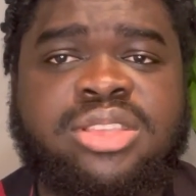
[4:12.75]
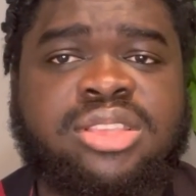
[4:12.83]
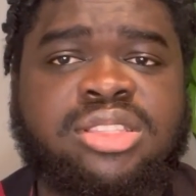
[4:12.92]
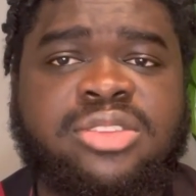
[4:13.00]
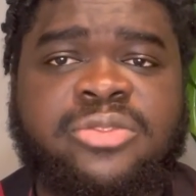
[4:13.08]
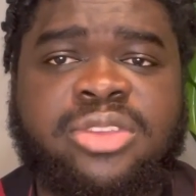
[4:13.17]

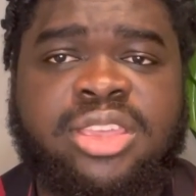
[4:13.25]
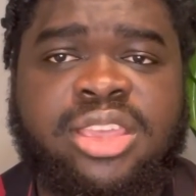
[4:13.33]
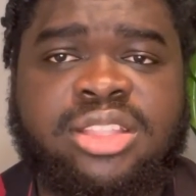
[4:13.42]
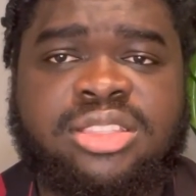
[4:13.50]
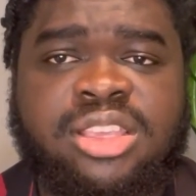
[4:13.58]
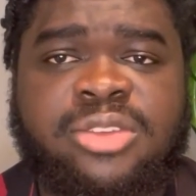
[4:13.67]

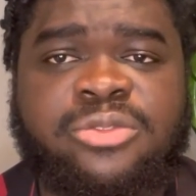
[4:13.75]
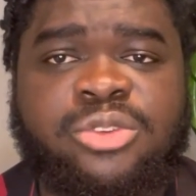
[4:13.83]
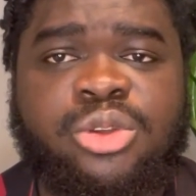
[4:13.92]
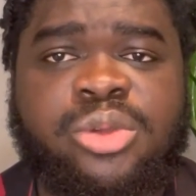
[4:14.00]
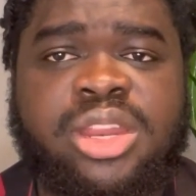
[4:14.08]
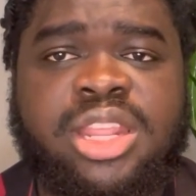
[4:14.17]
certificate if you
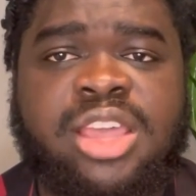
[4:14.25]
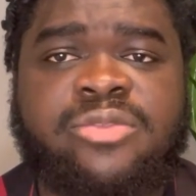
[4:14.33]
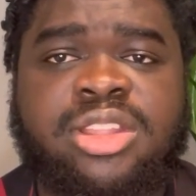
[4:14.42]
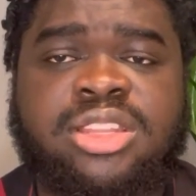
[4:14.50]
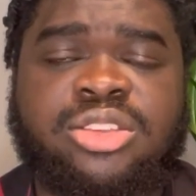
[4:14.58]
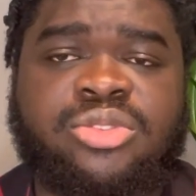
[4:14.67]
already have
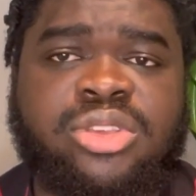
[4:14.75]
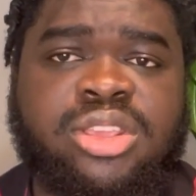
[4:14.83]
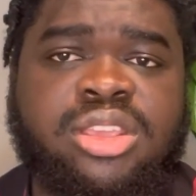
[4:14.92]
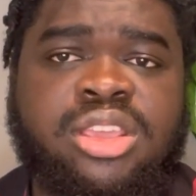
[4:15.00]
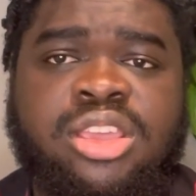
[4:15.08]
a degree,